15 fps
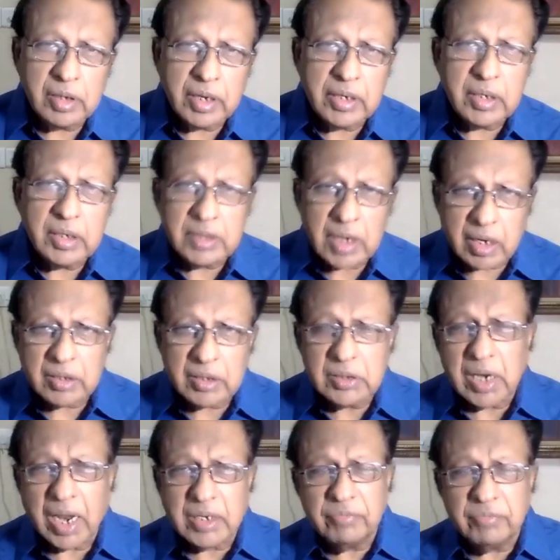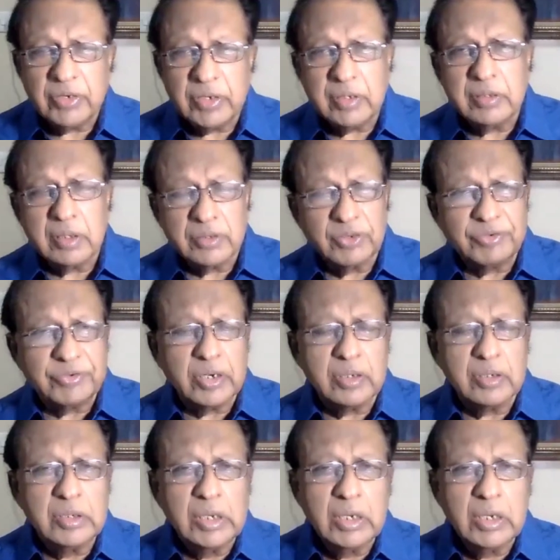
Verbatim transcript: any terrorist activities, etc.